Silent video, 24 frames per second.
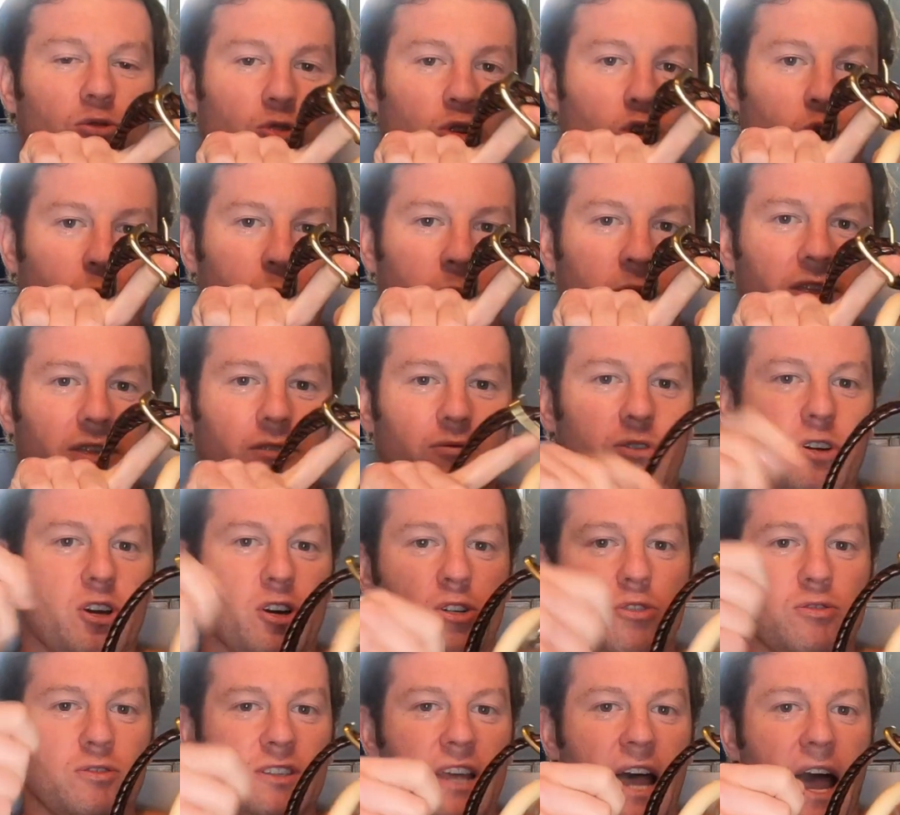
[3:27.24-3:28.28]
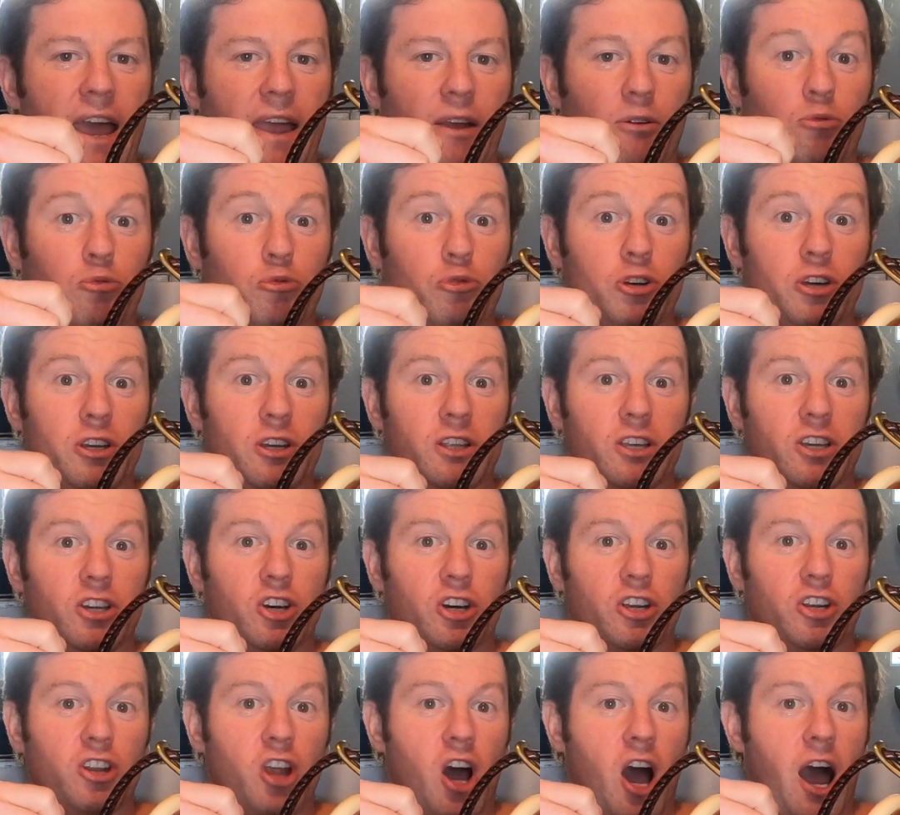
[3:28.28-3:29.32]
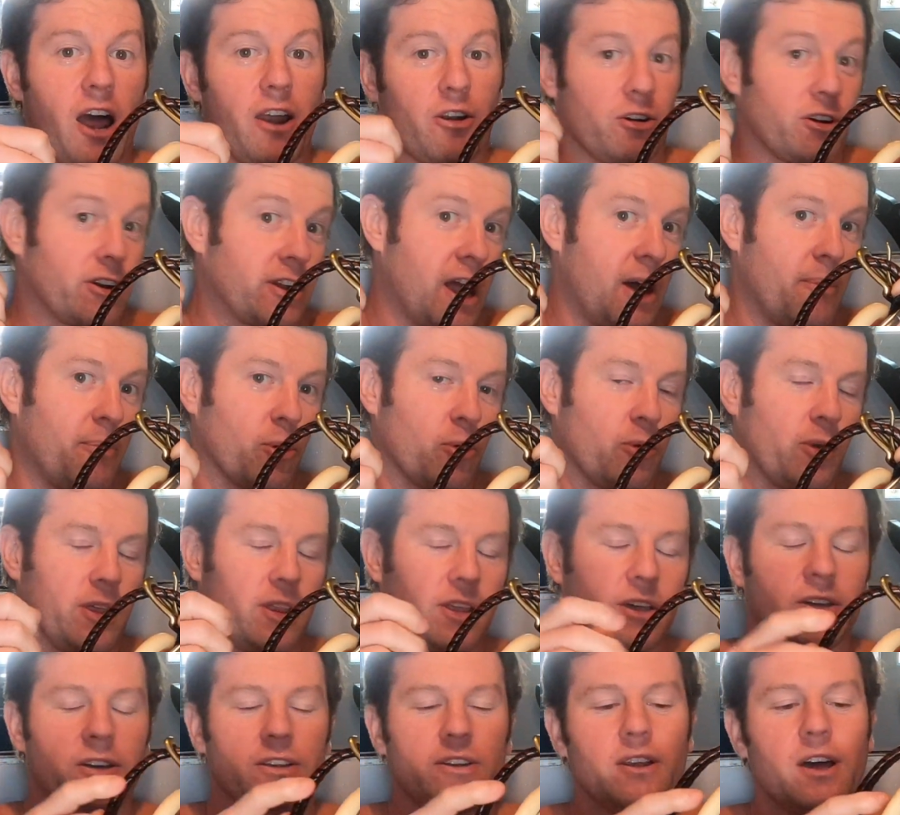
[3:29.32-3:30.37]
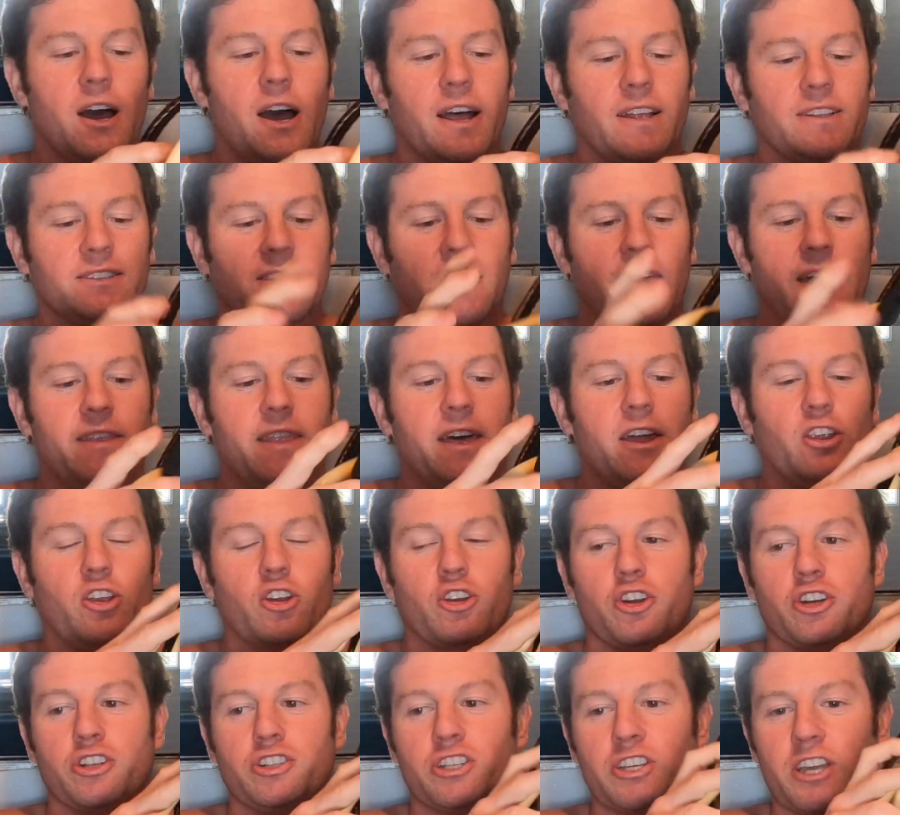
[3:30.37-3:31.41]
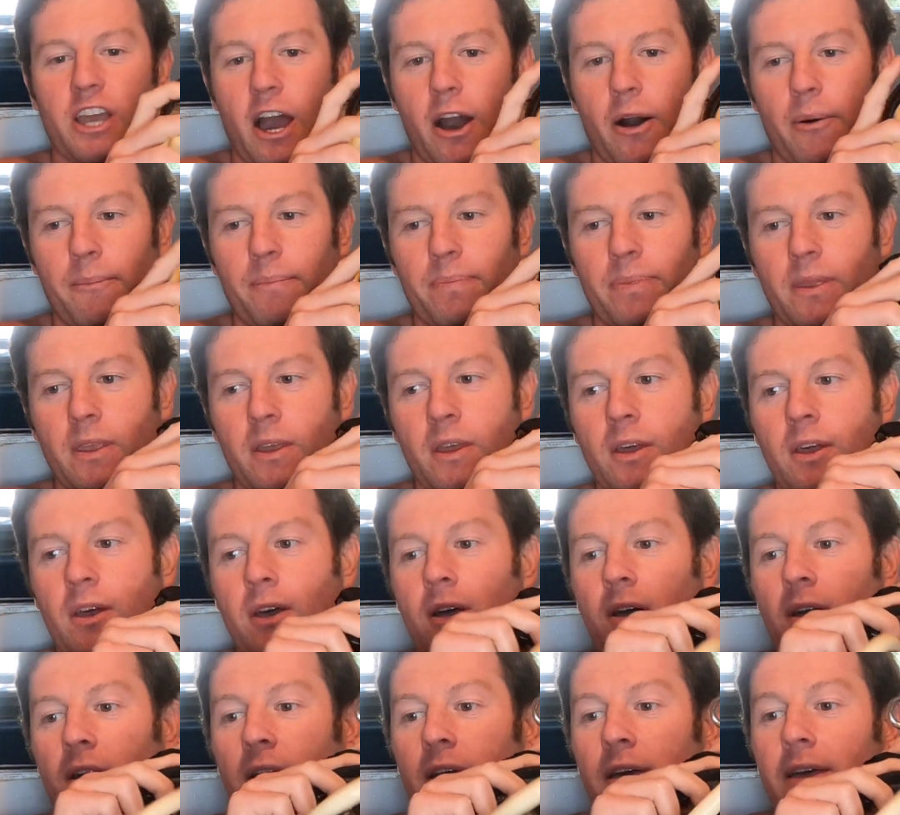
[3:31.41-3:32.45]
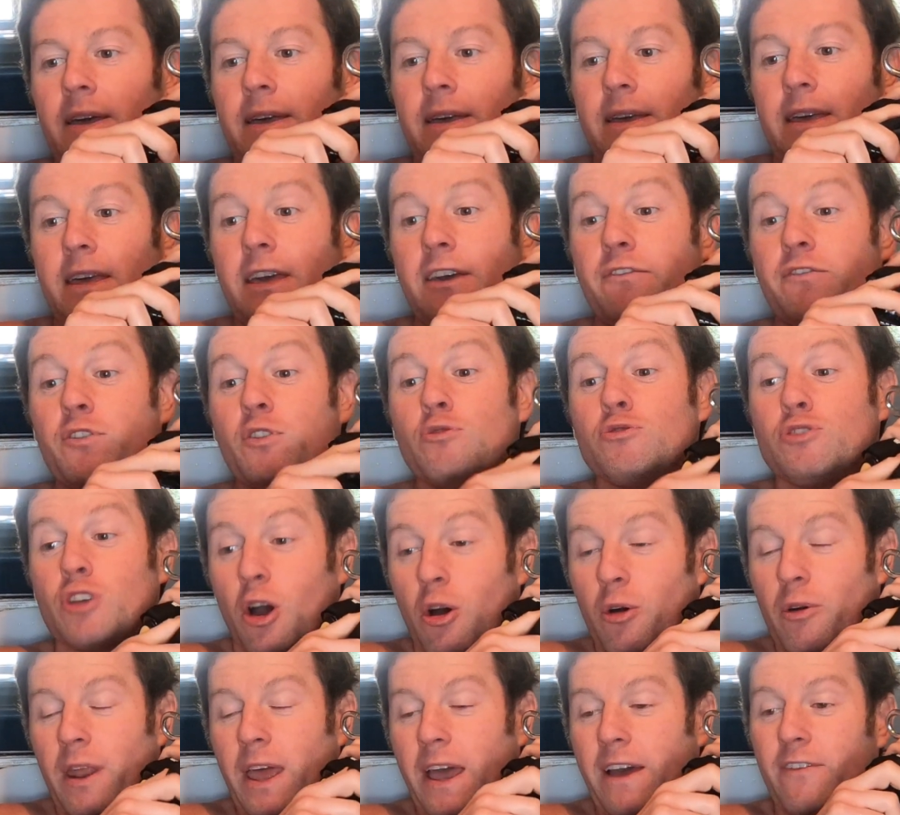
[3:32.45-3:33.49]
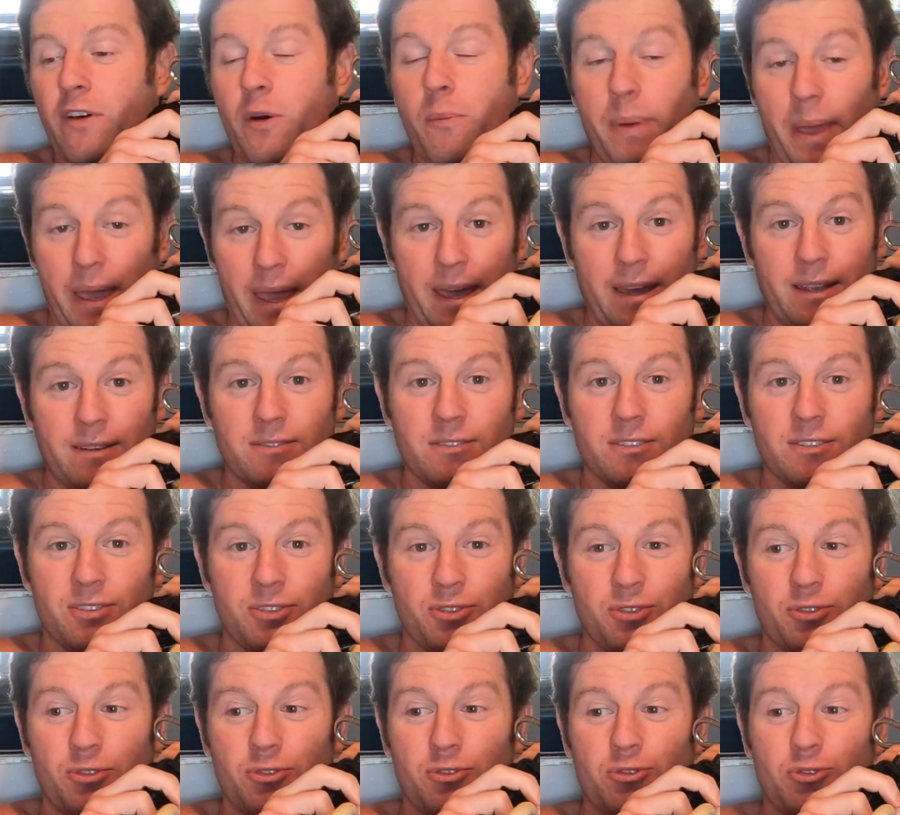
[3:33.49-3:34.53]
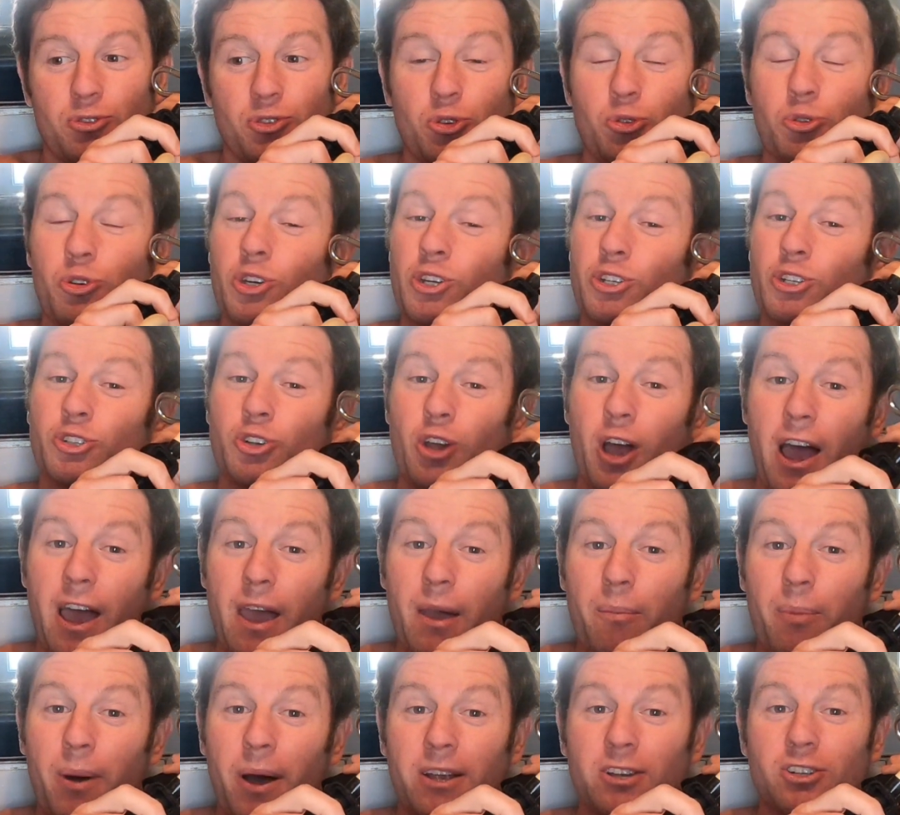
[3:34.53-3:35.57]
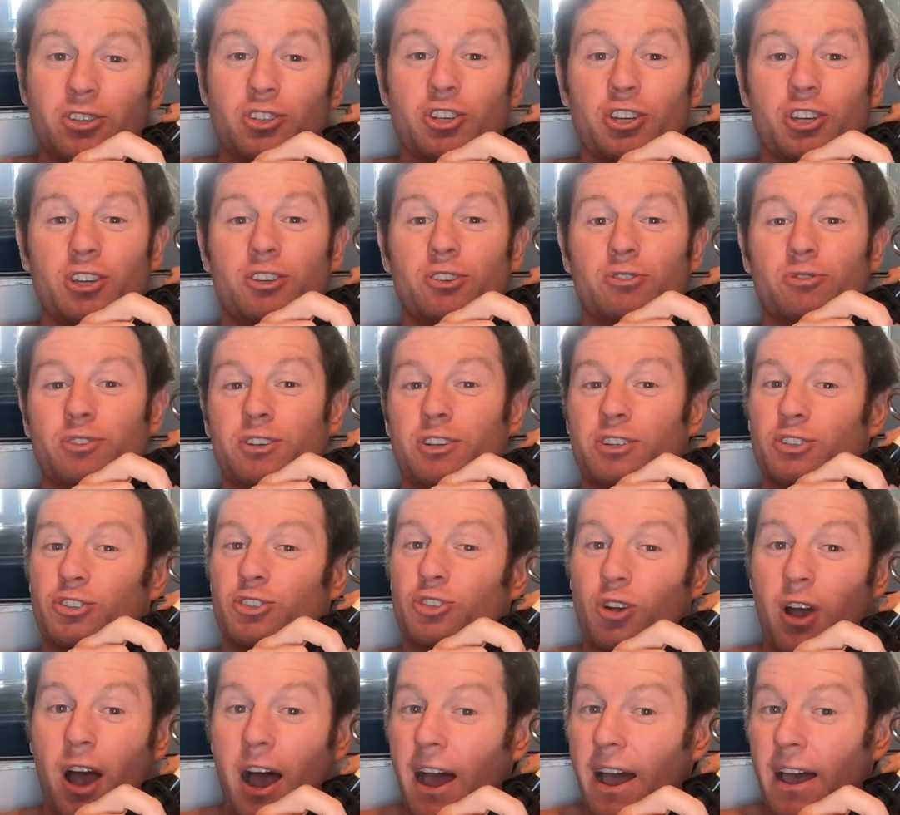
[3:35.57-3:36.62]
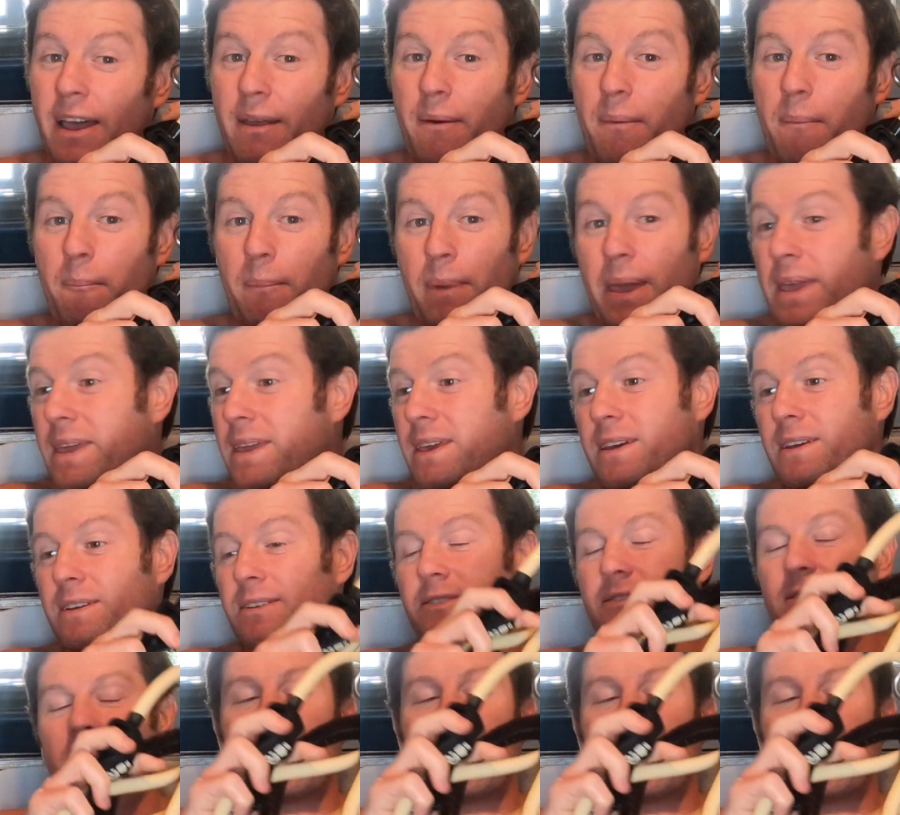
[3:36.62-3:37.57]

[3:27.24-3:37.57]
loop it through, tie a really good knot or a couple really good knots, and then you're good to go. If you don't have a band, you can try a bungee, you can try making